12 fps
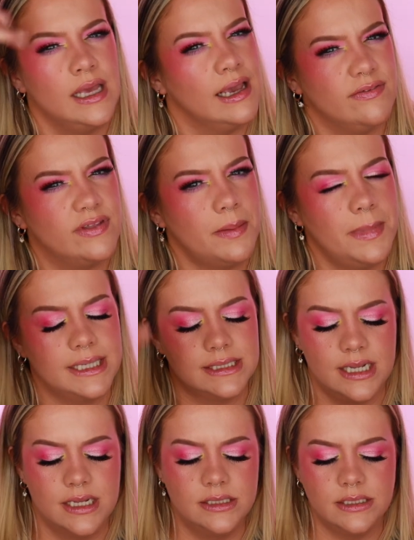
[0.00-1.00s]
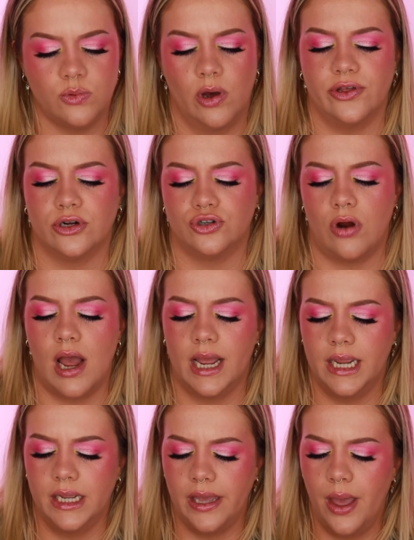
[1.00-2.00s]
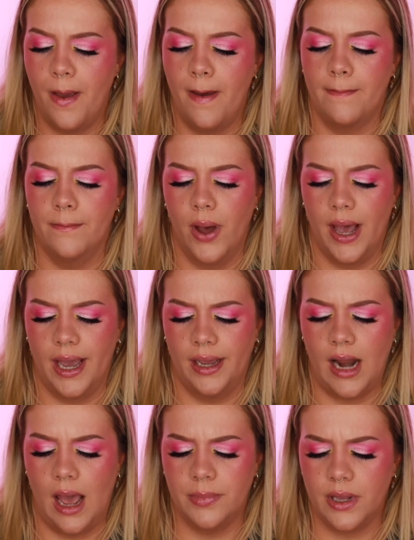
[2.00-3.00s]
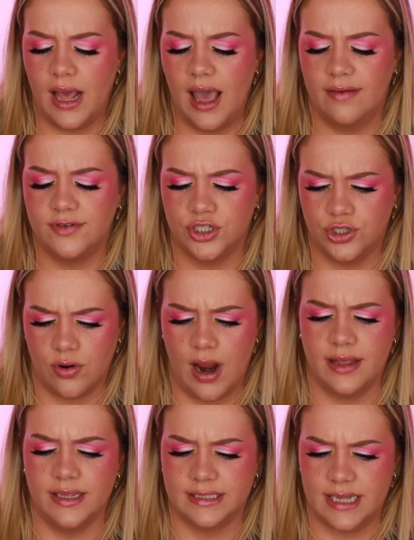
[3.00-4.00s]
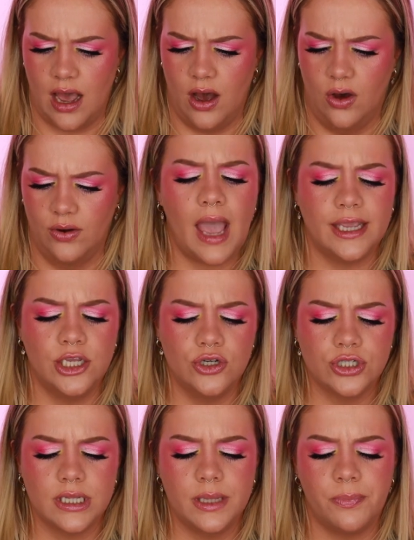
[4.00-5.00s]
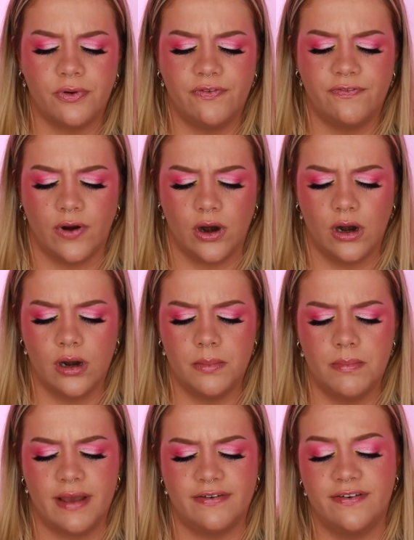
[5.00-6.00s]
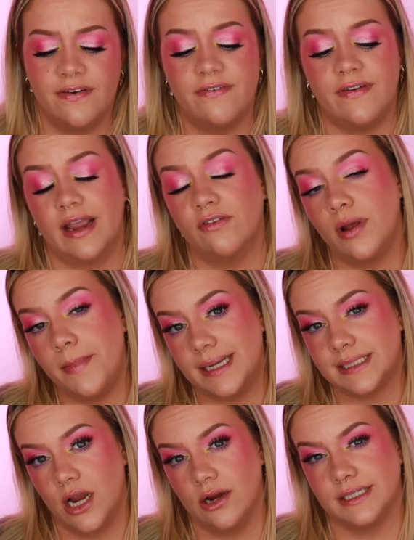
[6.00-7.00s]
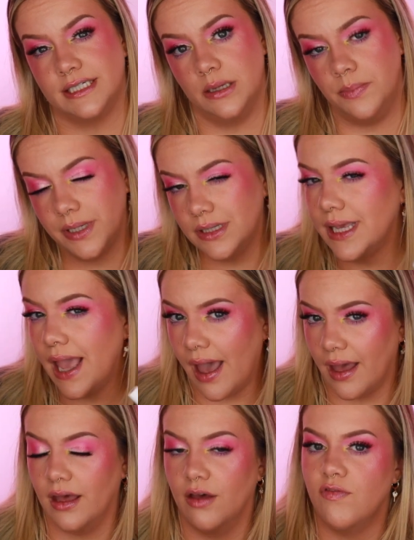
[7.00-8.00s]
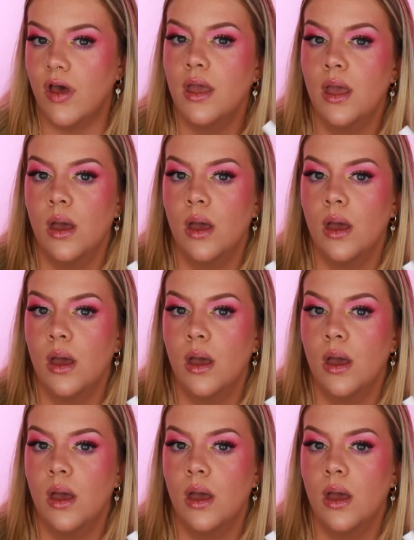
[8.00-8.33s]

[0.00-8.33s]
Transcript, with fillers: if that makes sense, while they're drying. But I'm gonna have to try this out. I usually prefer, my favorite mascaras typically have